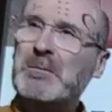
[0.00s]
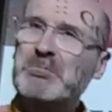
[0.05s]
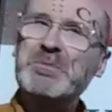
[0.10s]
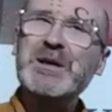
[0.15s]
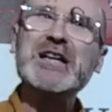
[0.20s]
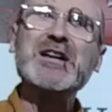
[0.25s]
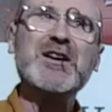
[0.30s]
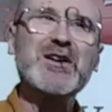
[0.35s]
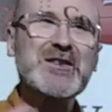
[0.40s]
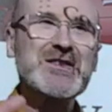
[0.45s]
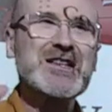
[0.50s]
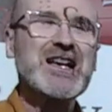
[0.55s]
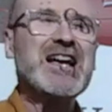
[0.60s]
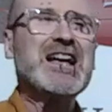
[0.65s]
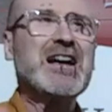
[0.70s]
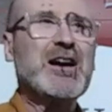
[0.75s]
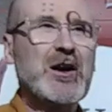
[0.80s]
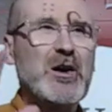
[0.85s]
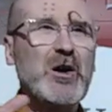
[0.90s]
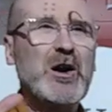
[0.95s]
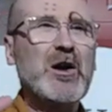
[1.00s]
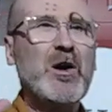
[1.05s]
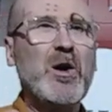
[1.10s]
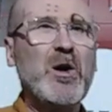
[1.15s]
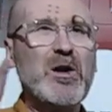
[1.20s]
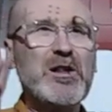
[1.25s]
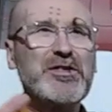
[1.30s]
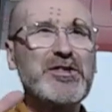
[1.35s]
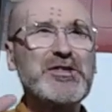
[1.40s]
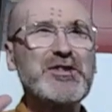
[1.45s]
because
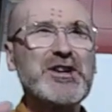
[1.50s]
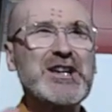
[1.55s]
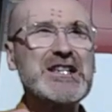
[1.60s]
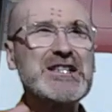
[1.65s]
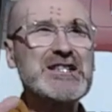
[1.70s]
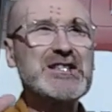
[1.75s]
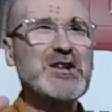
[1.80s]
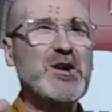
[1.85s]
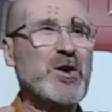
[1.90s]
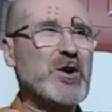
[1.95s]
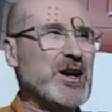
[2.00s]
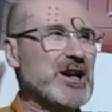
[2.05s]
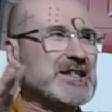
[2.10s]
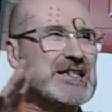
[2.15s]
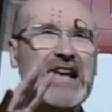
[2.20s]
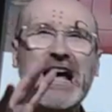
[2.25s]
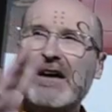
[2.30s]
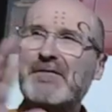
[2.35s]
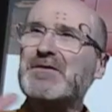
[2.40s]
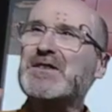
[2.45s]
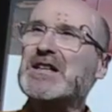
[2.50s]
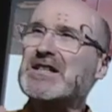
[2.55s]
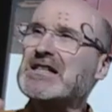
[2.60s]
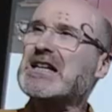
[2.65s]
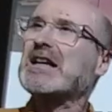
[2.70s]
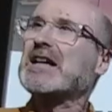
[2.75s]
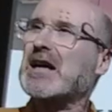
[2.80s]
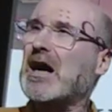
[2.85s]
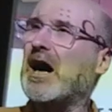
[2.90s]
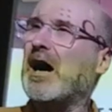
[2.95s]
all three stories have this
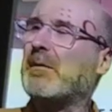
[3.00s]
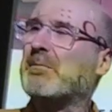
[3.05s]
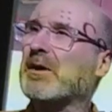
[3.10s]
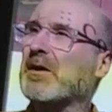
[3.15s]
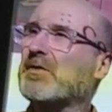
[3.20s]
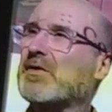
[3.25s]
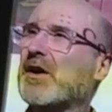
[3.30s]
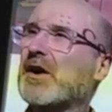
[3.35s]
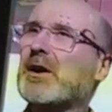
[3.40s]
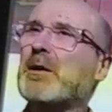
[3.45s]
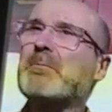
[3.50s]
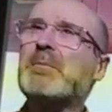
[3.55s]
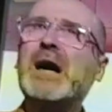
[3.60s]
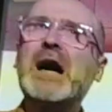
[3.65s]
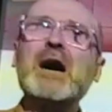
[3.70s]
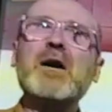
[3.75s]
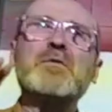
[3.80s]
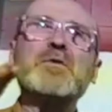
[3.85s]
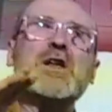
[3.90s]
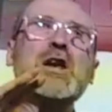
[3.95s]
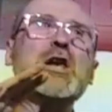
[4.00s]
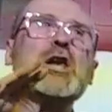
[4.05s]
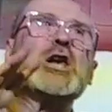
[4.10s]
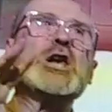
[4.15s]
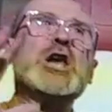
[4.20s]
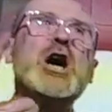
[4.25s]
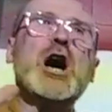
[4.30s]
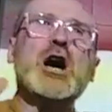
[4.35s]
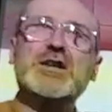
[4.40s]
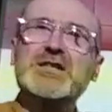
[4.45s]
in common. They're about the
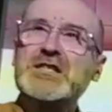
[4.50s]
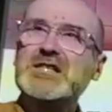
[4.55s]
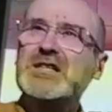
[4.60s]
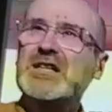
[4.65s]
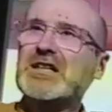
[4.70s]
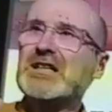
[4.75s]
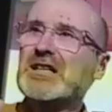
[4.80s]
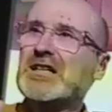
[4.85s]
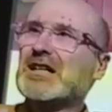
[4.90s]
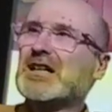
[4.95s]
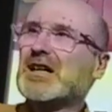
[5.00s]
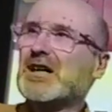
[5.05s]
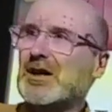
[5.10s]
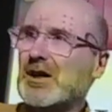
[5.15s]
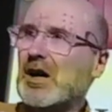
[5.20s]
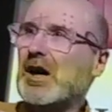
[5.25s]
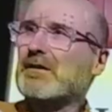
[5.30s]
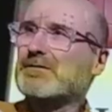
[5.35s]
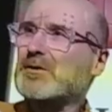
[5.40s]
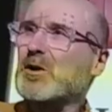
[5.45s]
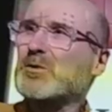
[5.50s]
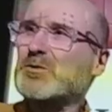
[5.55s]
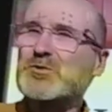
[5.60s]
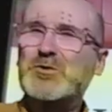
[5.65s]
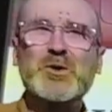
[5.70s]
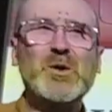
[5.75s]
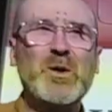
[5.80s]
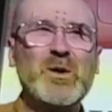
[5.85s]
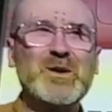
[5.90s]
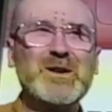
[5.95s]
loss of
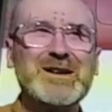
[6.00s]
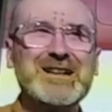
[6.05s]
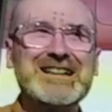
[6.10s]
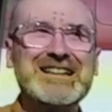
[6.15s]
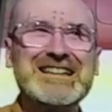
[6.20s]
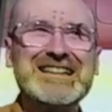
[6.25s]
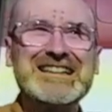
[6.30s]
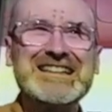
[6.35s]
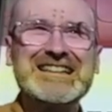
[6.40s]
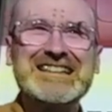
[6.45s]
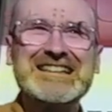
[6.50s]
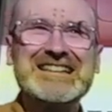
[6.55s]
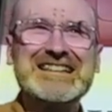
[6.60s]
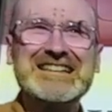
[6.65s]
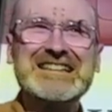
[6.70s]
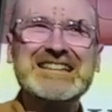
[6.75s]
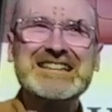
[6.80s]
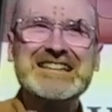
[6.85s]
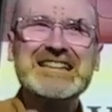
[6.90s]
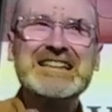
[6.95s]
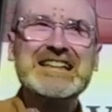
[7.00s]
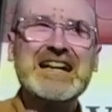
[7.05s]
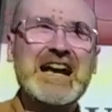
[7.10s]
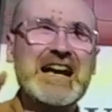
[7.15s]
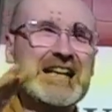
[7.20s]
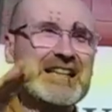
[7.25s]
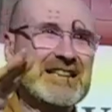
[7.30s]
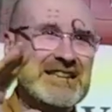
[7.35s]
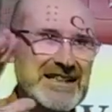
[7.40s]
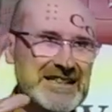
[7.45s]
control.
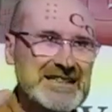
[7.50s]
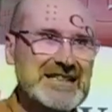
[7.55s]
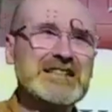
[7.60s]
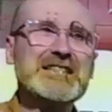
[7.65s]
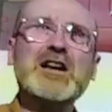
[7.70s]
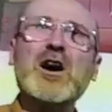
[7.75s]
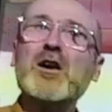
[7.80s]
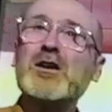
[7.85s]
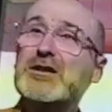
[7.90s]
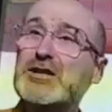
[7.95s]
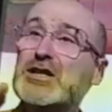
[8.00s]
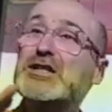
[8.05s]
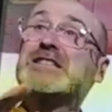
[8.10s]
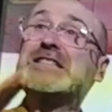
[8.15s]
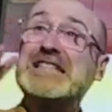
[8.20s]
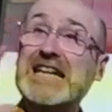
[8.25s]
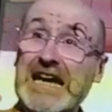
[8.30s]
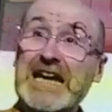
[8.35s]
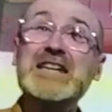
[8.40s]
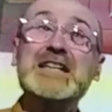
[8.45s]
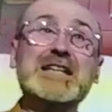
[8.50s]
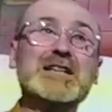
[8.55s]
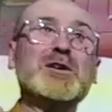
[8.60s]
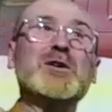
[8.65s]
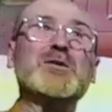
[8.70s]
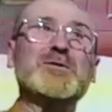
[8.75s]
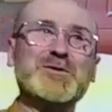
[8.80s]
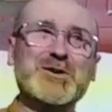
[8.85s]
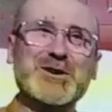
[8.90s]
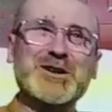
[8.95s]
The technology taking
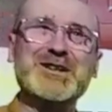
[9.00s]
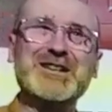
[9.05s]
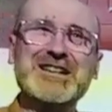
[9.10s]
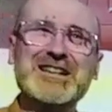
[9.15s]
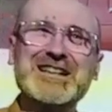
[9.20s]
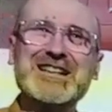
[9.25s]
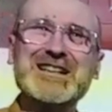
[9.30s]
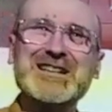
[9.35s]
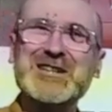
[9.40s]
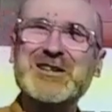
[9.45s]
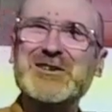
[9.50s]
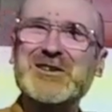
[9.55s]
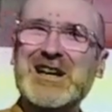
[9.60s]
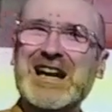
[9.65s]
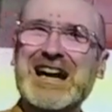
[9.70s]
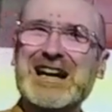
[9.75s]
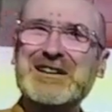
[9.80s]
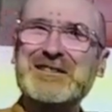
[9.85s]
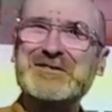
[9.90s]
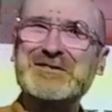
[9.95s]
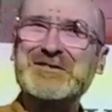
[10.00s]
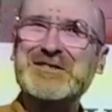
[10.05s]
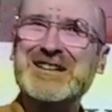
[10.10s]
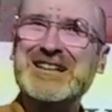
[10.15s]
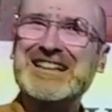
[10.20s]
over your life.